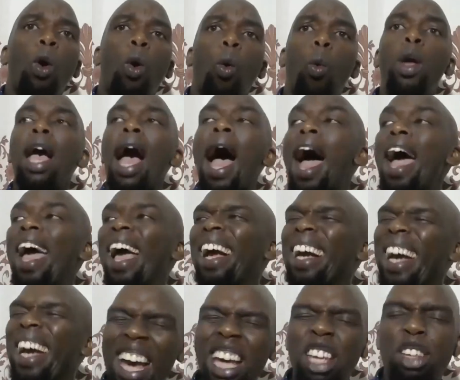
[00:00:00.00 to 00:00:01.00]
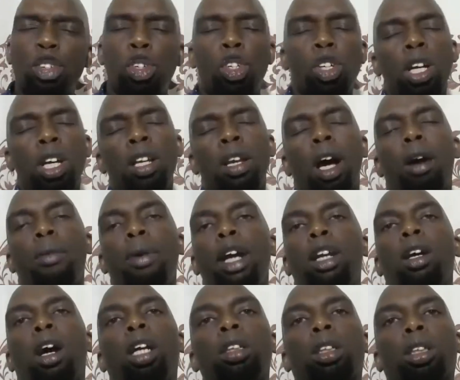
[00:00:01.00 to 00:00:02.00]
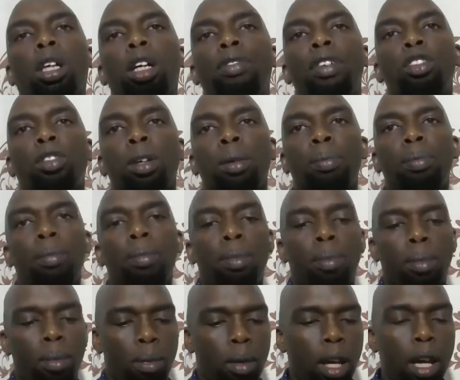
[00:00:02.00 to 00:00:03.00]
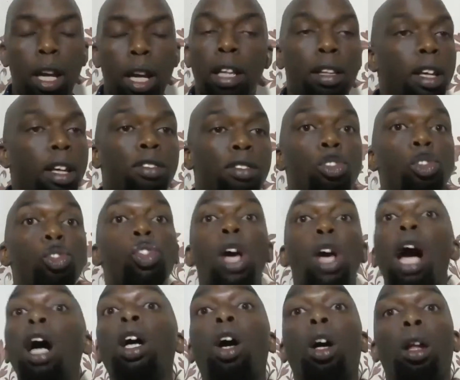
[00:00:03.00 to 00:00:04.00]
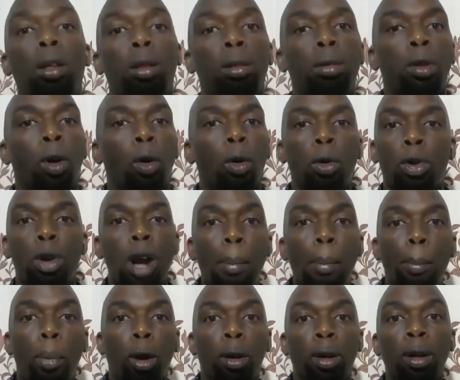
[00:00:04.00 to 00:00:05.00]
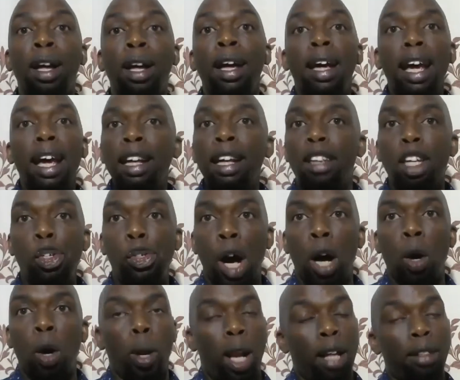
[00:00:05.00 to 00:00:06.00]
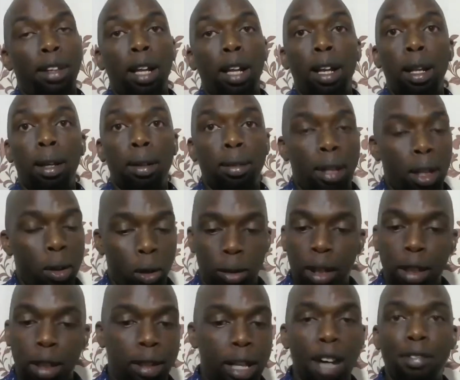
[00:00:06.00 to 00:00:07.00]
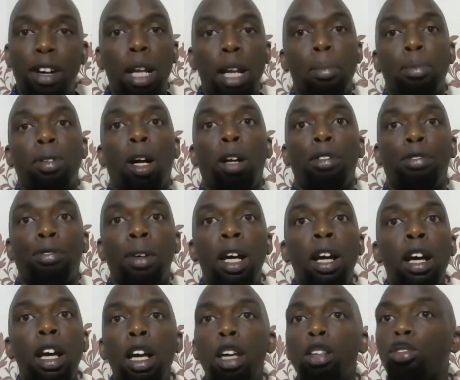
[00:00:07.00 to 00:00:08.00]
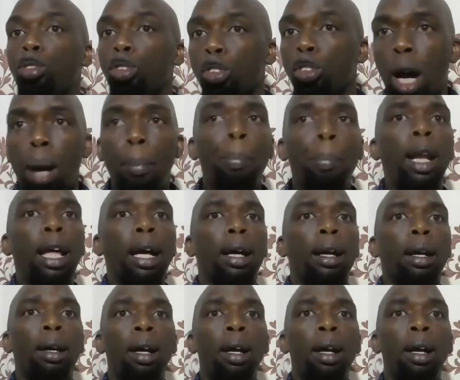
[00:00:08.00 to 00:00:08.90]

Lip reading: We are engaged in a great controversy, in this jungle, rumble in the jungle, and the devil himself is rumbling.